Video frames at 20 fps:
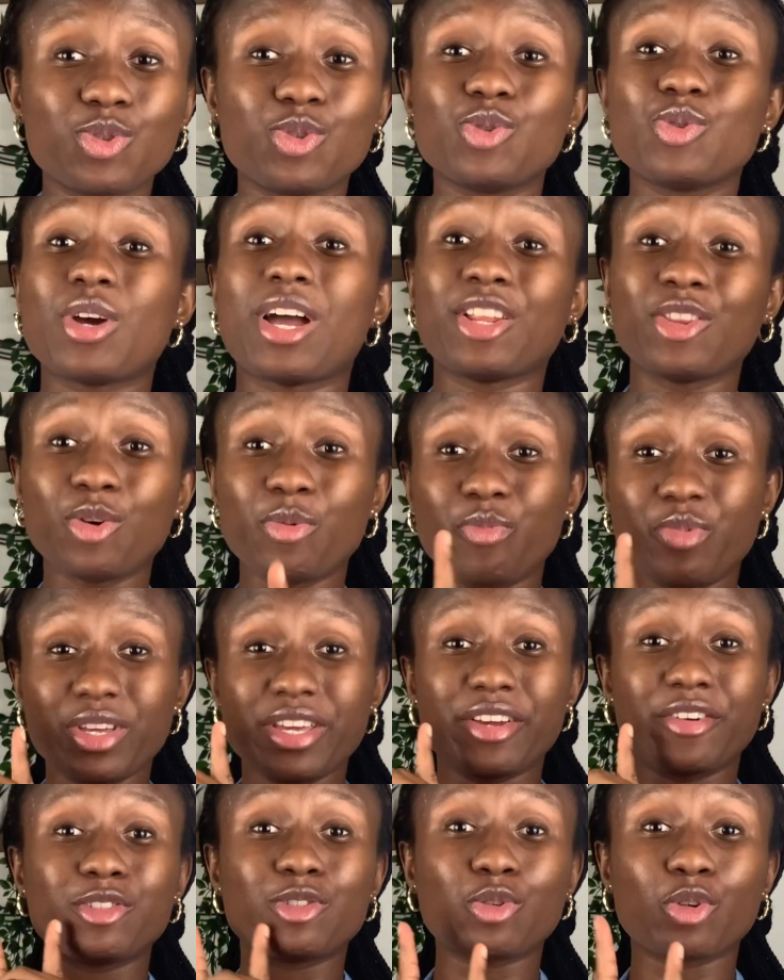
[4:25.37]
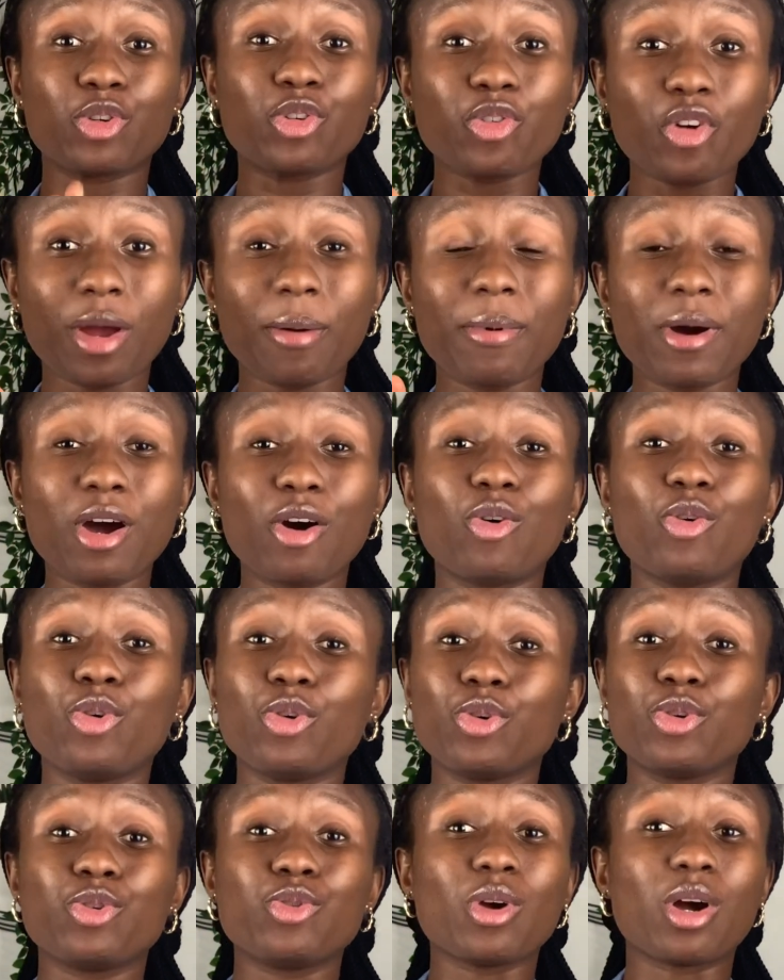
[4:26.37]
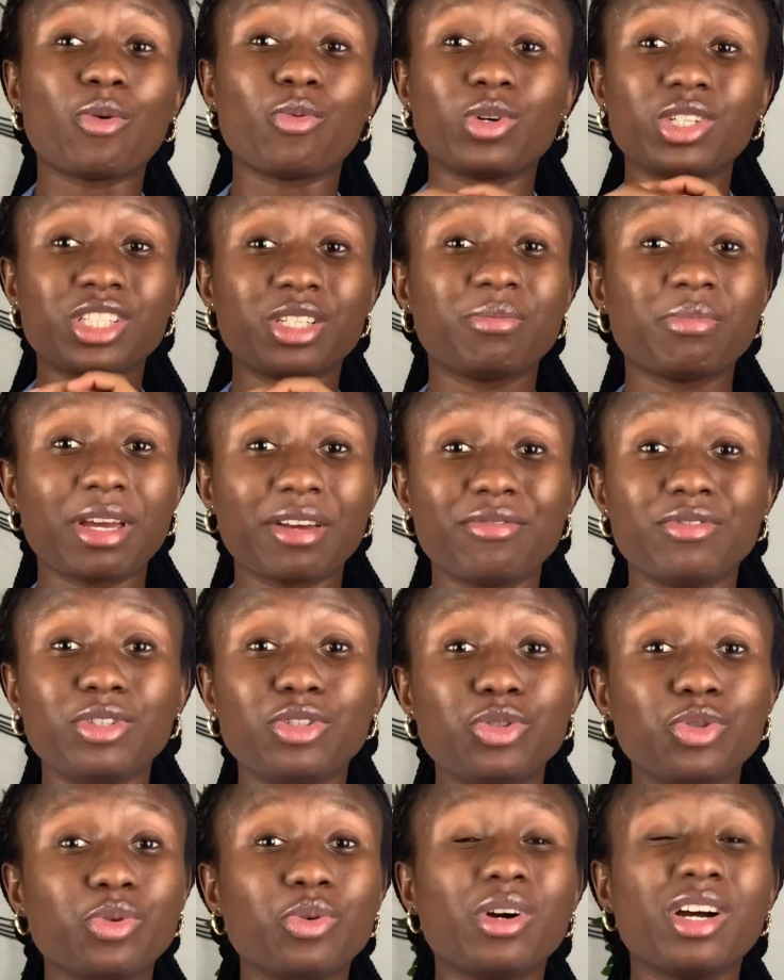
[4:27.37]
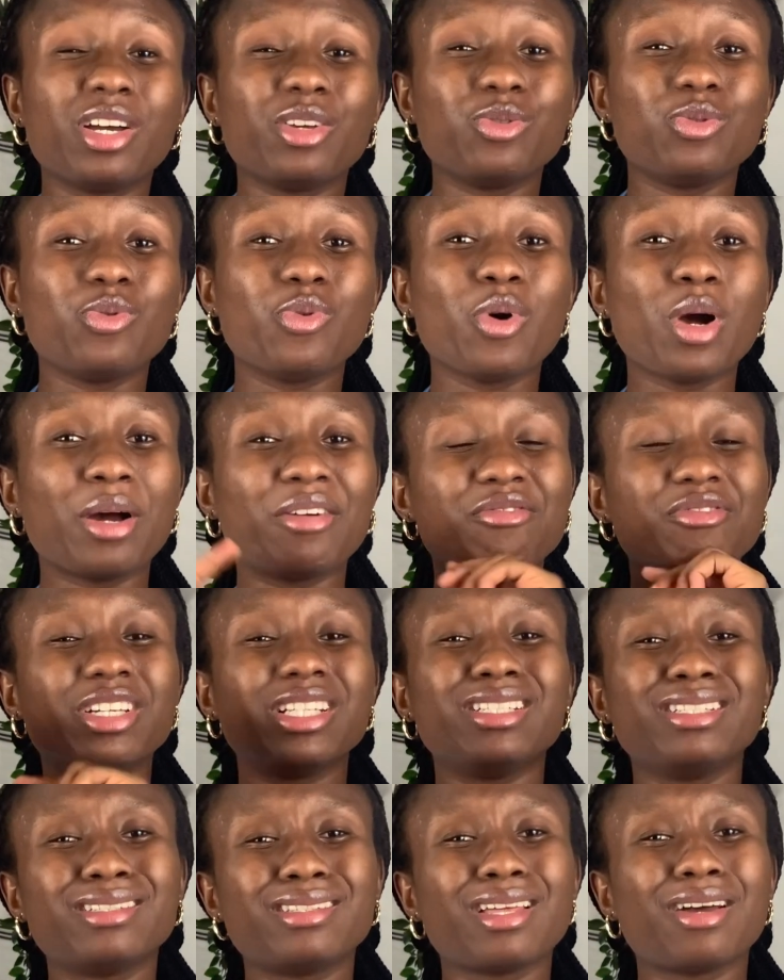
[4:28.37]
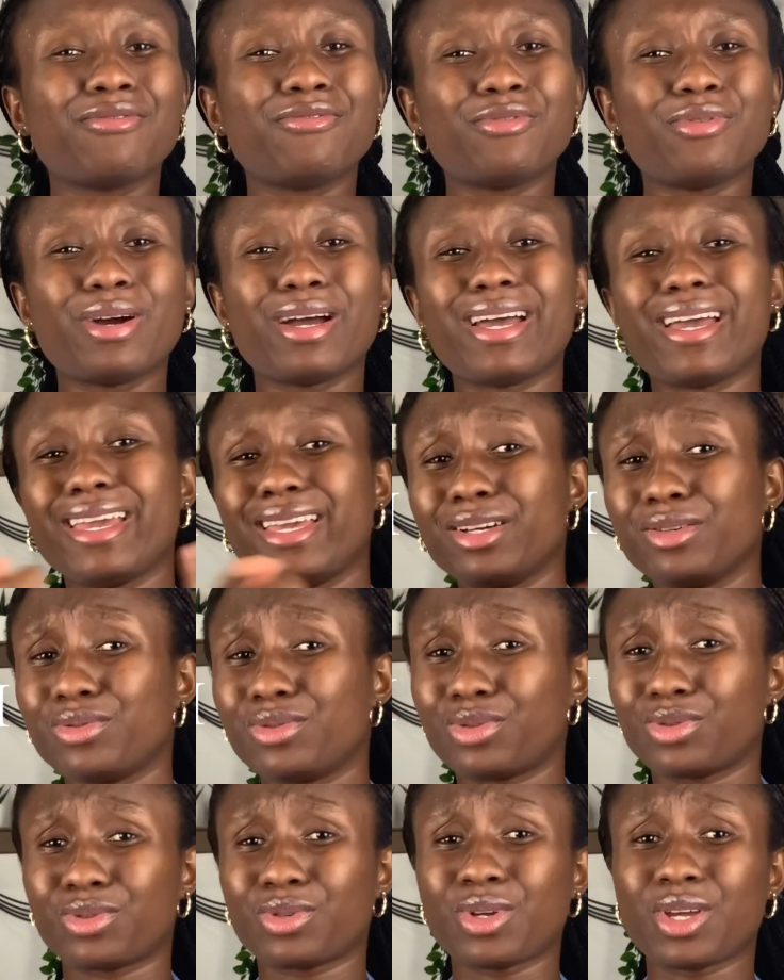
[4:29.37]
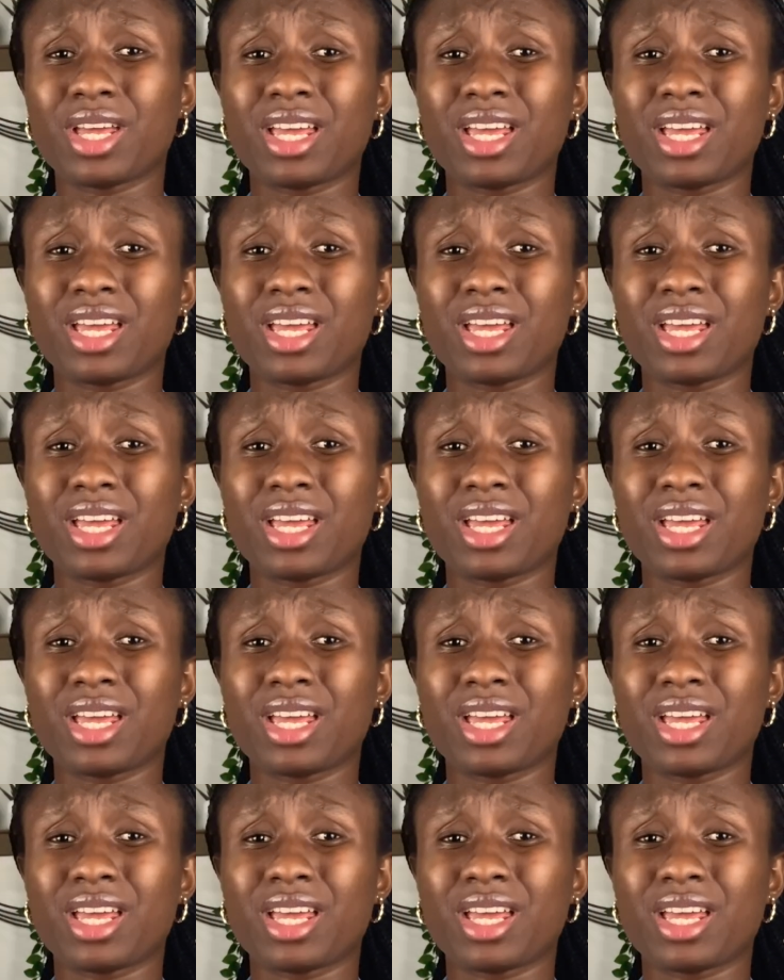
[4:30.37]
You cannot be a subscriber or you are watching my video and you go and register for IELTS.